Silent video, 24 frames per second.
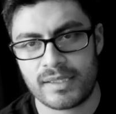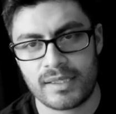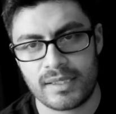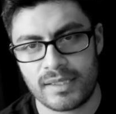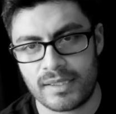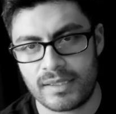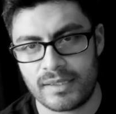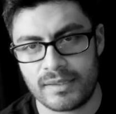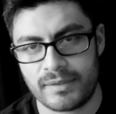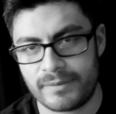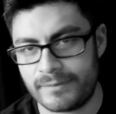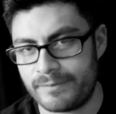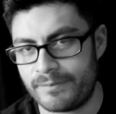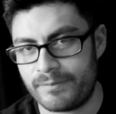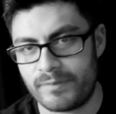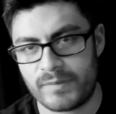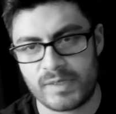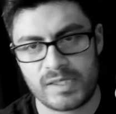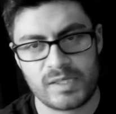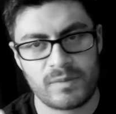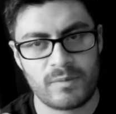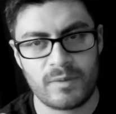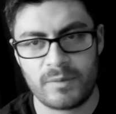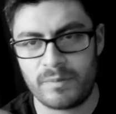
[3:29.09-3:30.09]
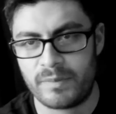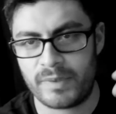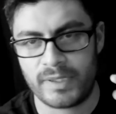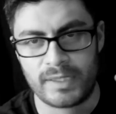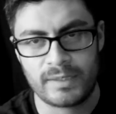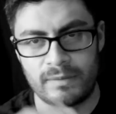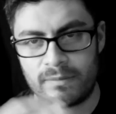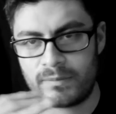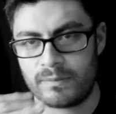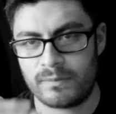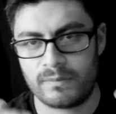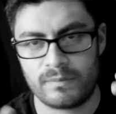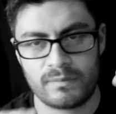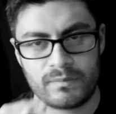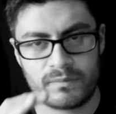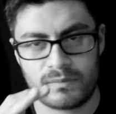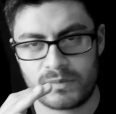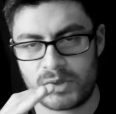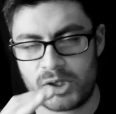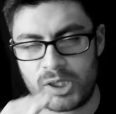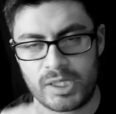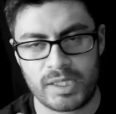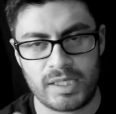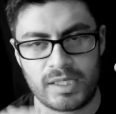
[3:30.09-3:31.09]
Um, someone put
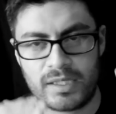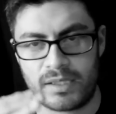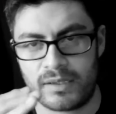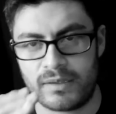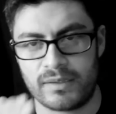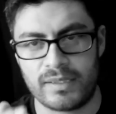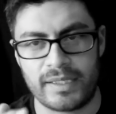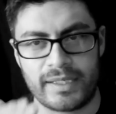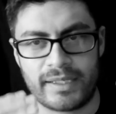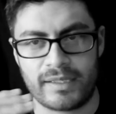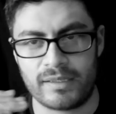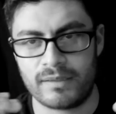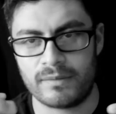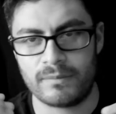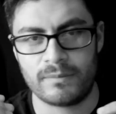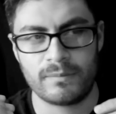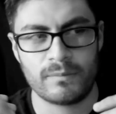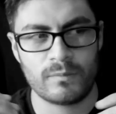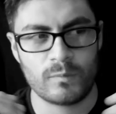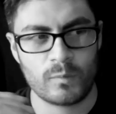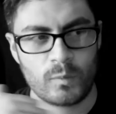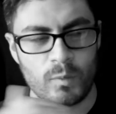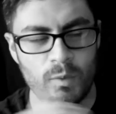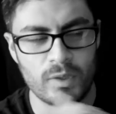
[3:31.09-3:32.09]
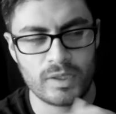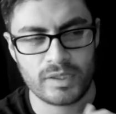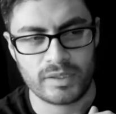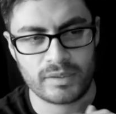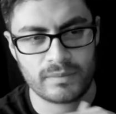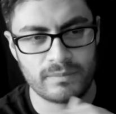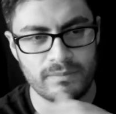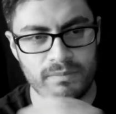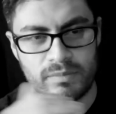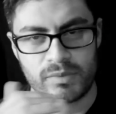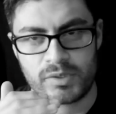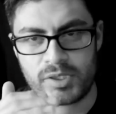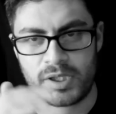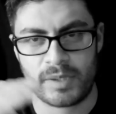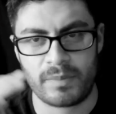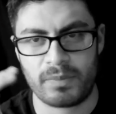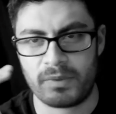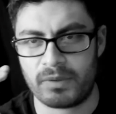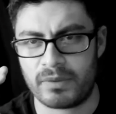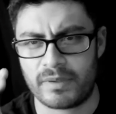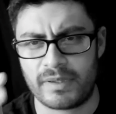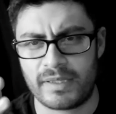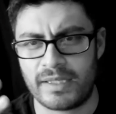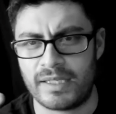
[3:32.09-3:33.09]
Chucky through like a wood
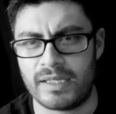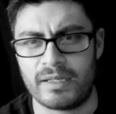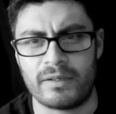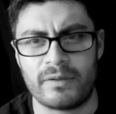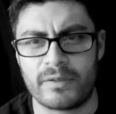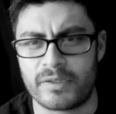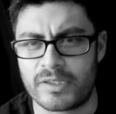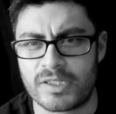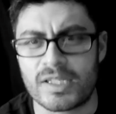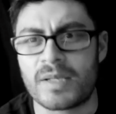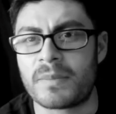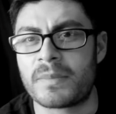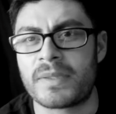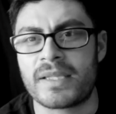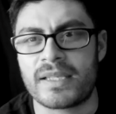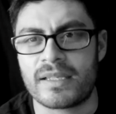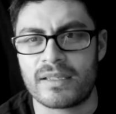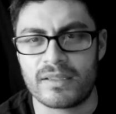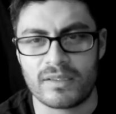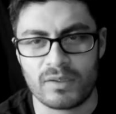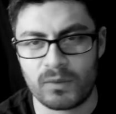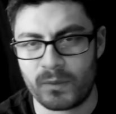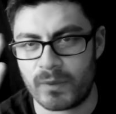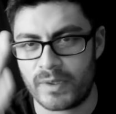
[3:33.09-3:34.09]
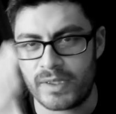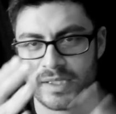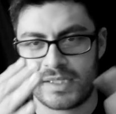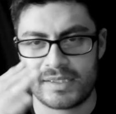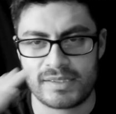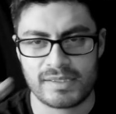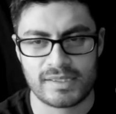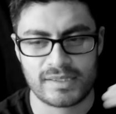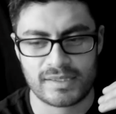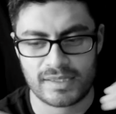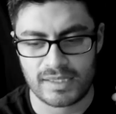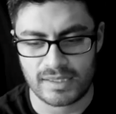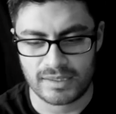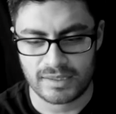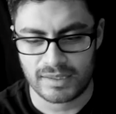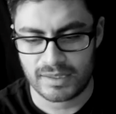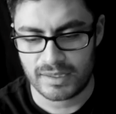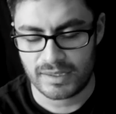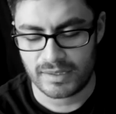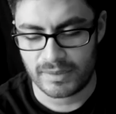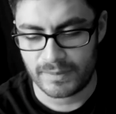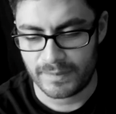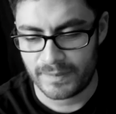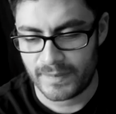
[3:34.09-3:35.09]
chipper thing or something, you know, where they just kind of
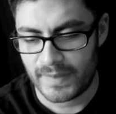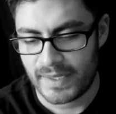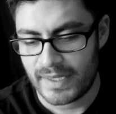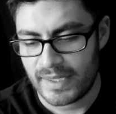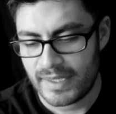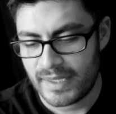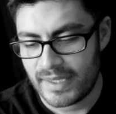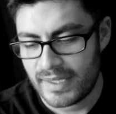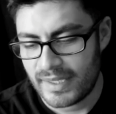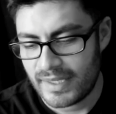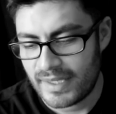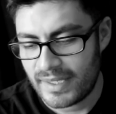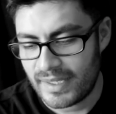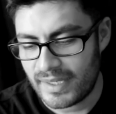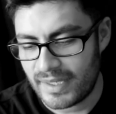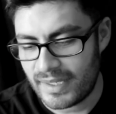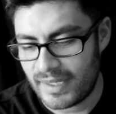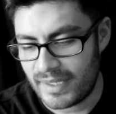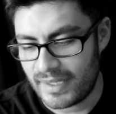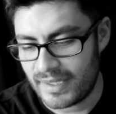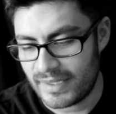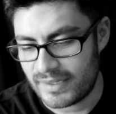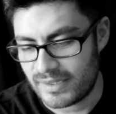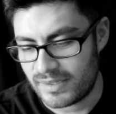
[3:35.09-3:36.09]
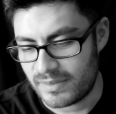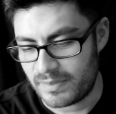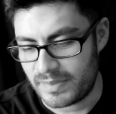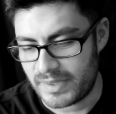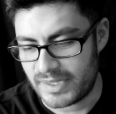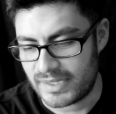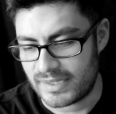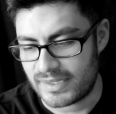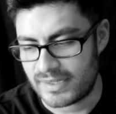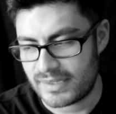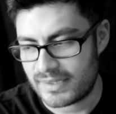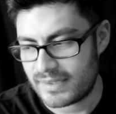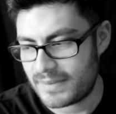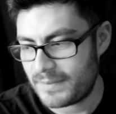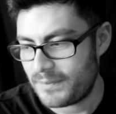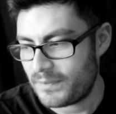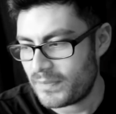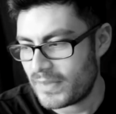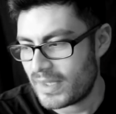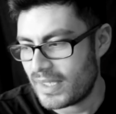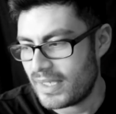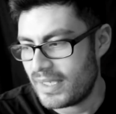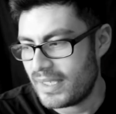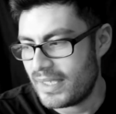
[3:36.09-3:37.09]
cut him uh, into pieces,
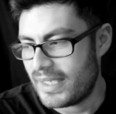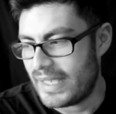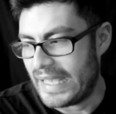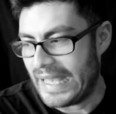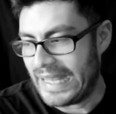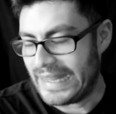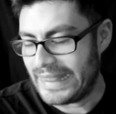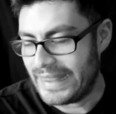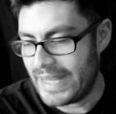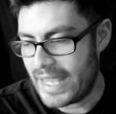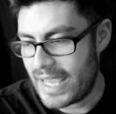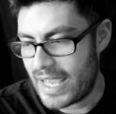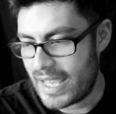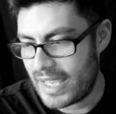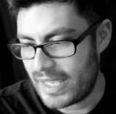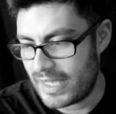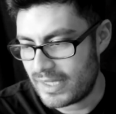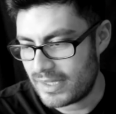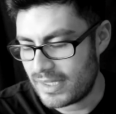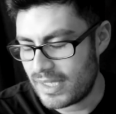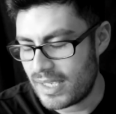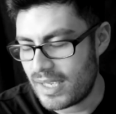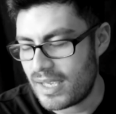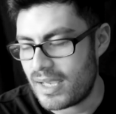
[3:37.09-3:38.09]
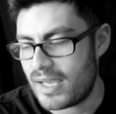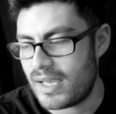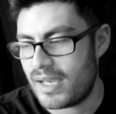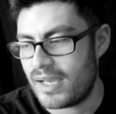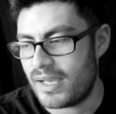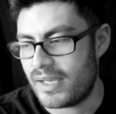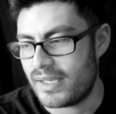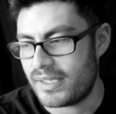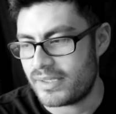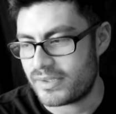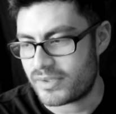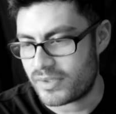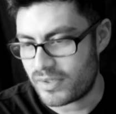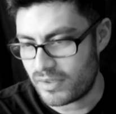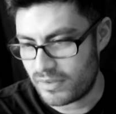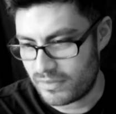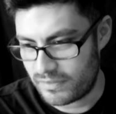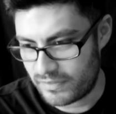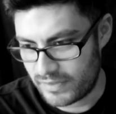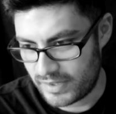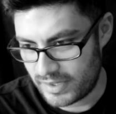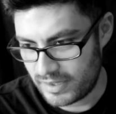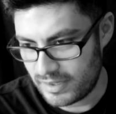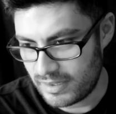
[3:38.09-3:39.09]
and then uh, his
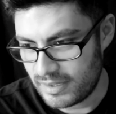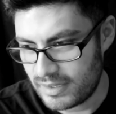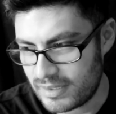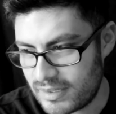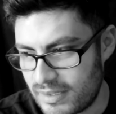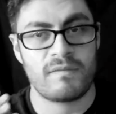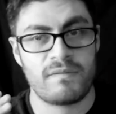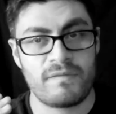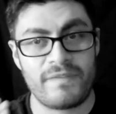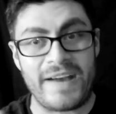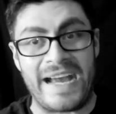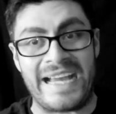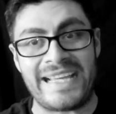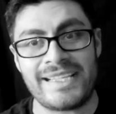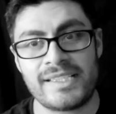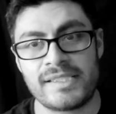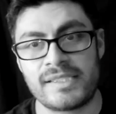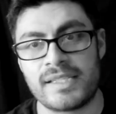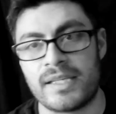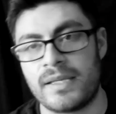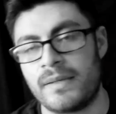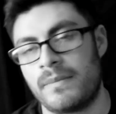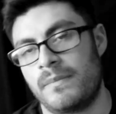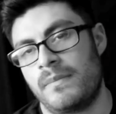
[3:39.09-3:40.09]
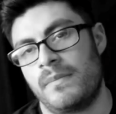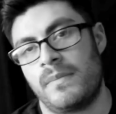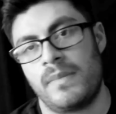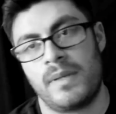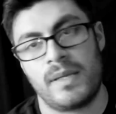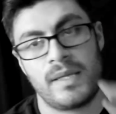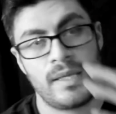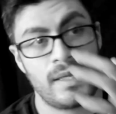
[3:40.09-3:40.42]
girlfriend finds him,